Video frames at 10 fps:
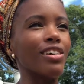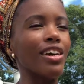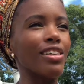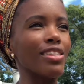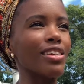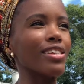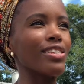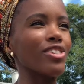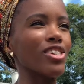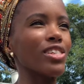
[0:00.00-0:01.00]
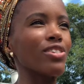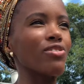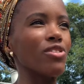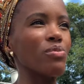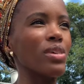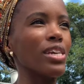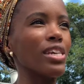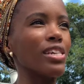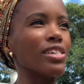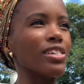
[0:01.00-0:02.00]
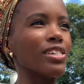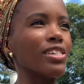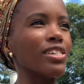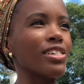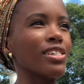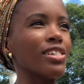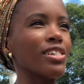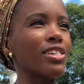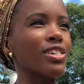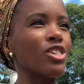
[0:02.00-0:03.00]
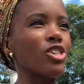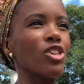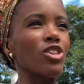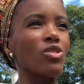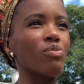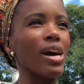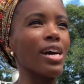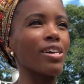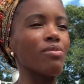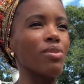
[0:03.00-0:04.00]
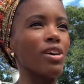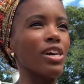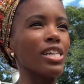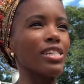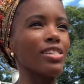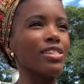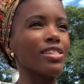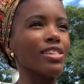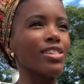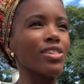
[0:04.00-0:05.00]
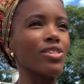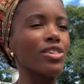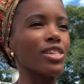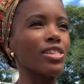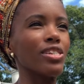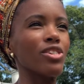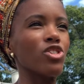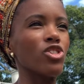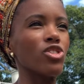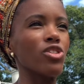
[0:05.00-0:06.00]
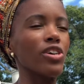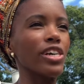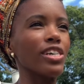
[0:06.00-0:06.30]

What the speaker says: I think it's just for me to look back upon and to just enjoy.